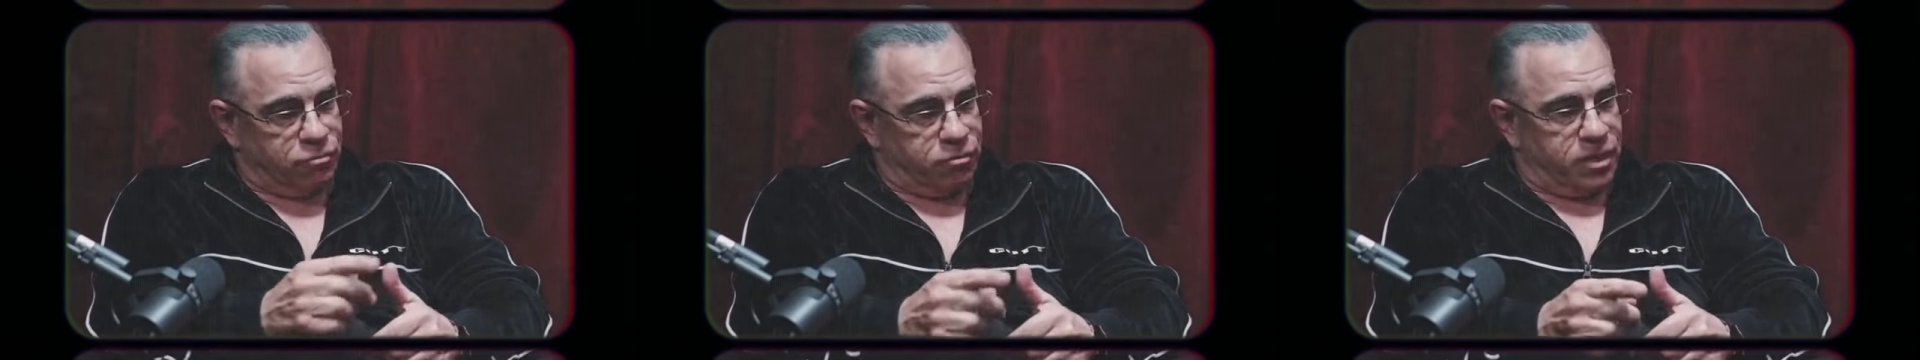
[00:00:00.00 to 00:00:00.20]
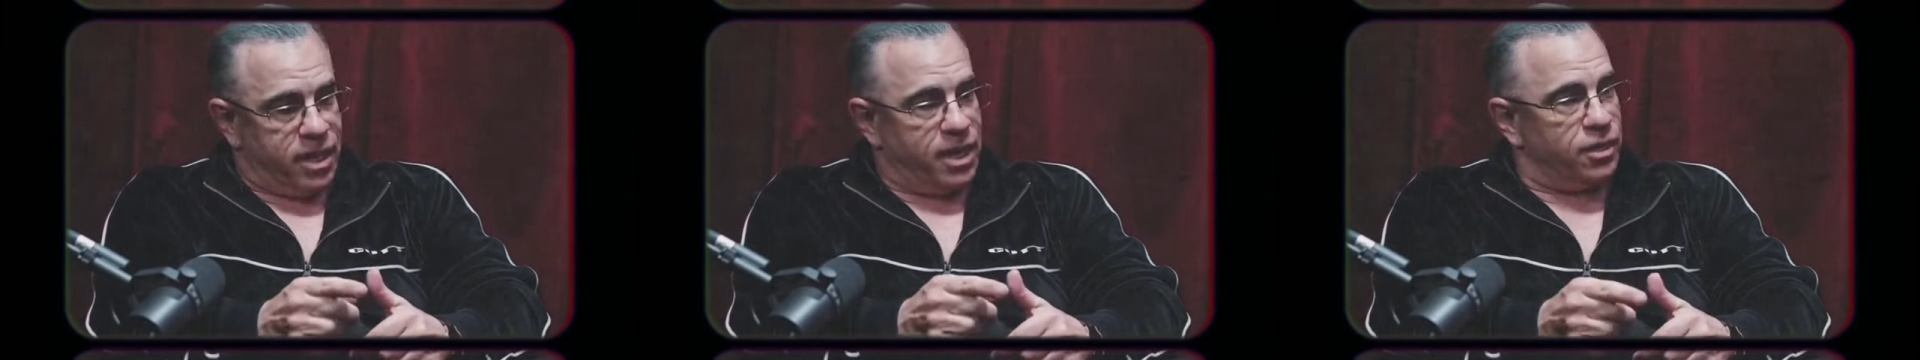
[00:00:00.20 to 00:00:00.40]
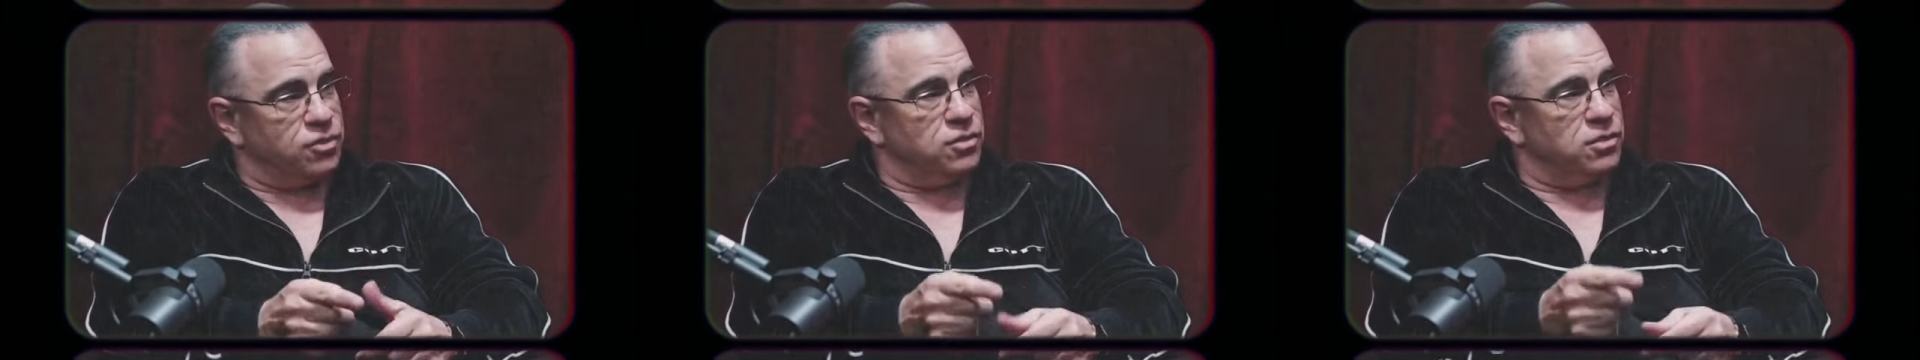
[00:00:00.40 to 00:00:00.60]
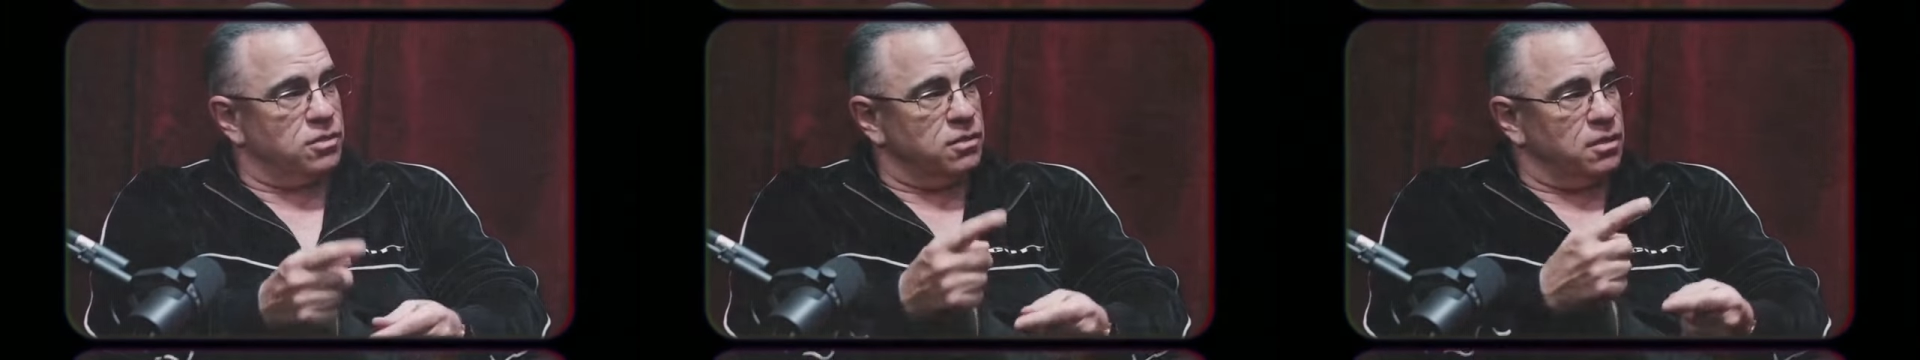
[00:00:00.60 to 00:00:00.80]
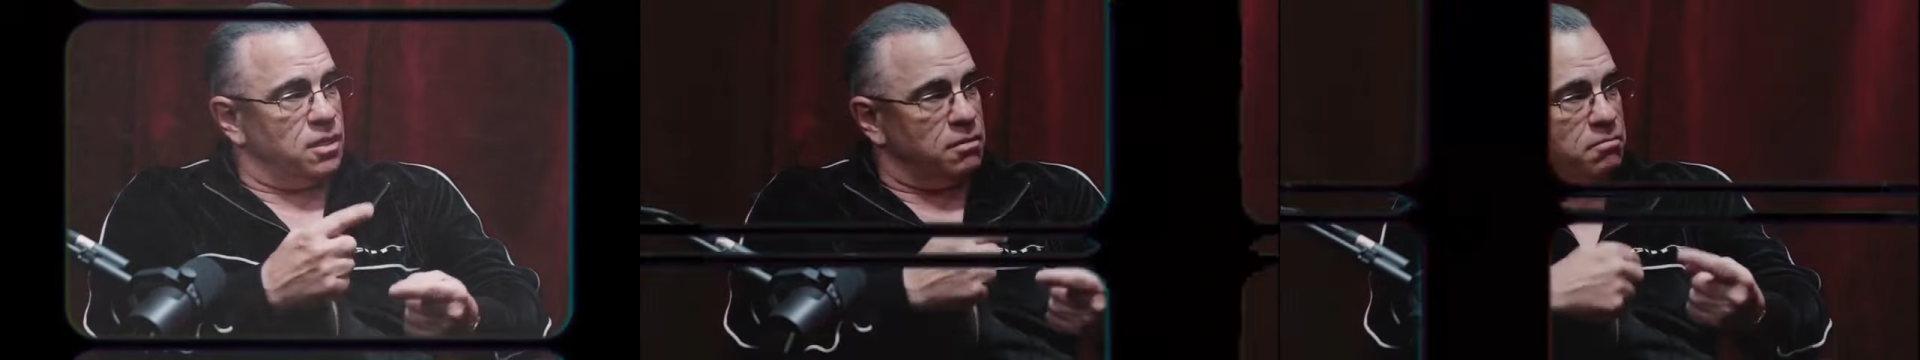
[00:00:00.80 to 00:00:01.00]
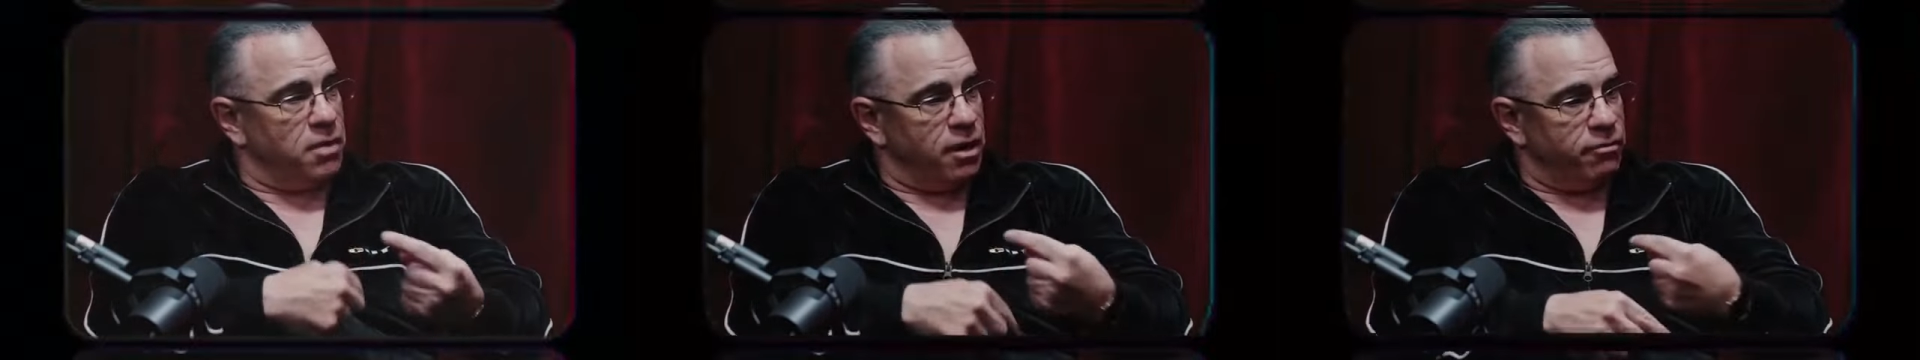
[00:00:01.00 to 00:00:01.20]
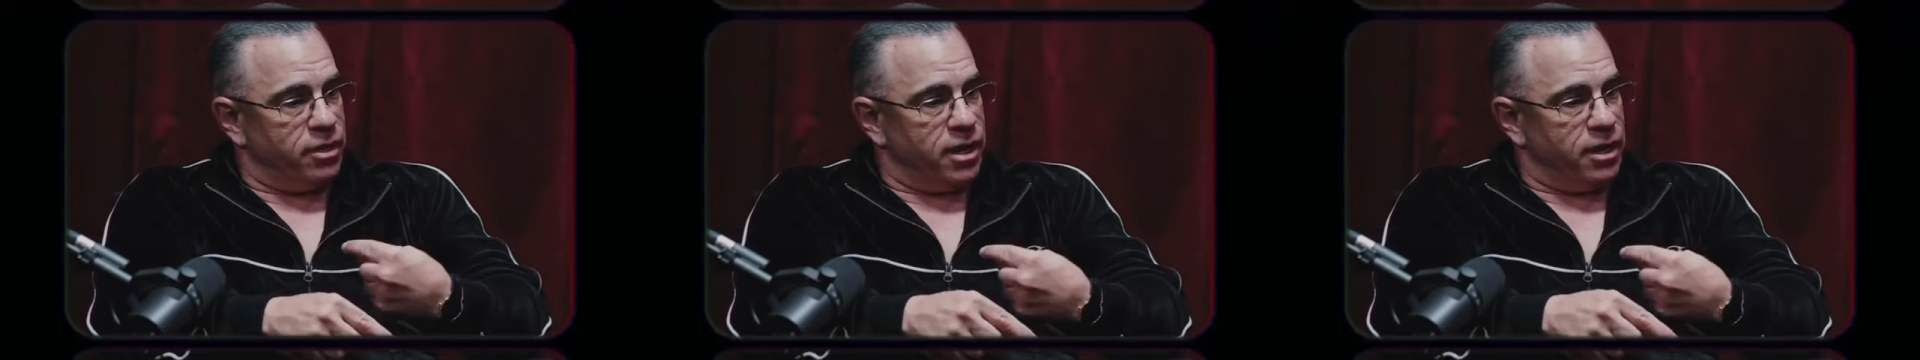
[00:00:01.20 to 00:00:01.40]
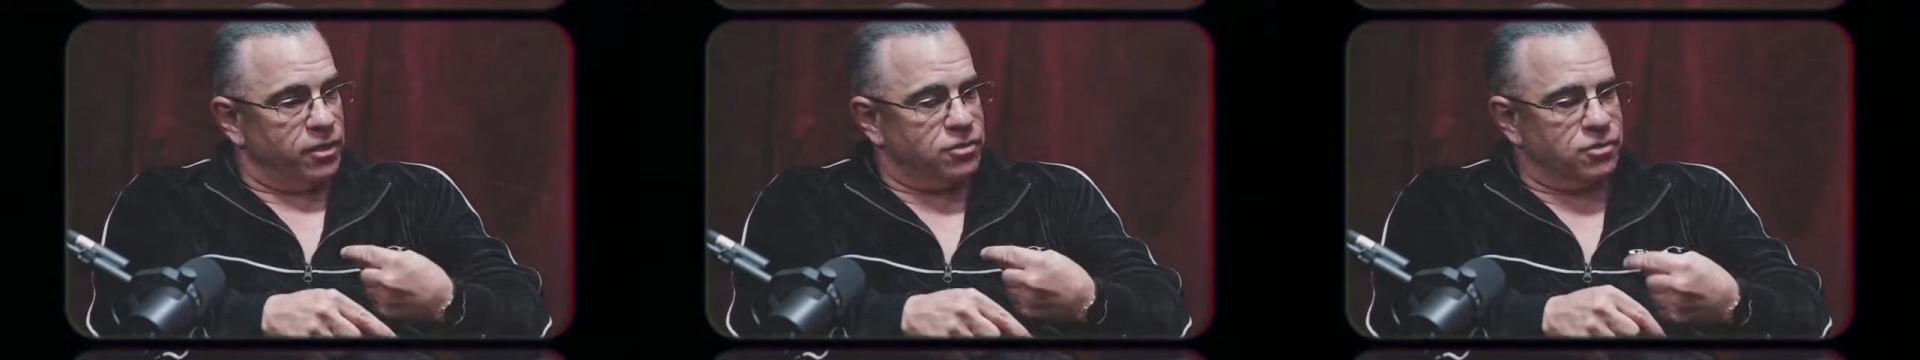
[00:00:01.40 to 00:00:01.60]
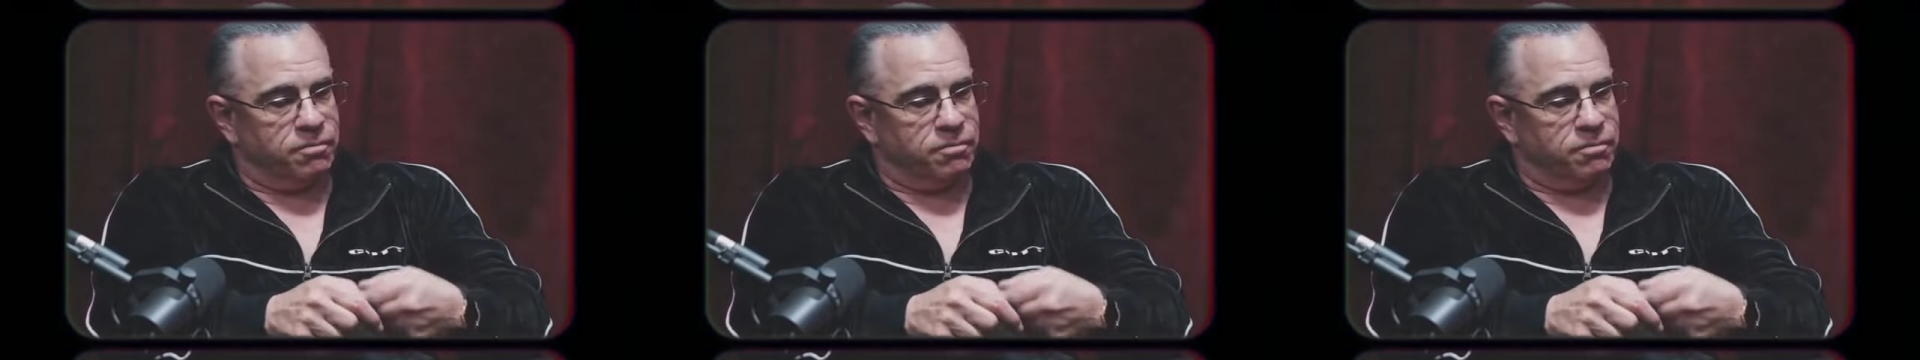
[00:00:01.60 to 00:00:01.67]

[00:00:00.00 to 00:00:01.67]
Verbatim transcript: reaction and my reaction.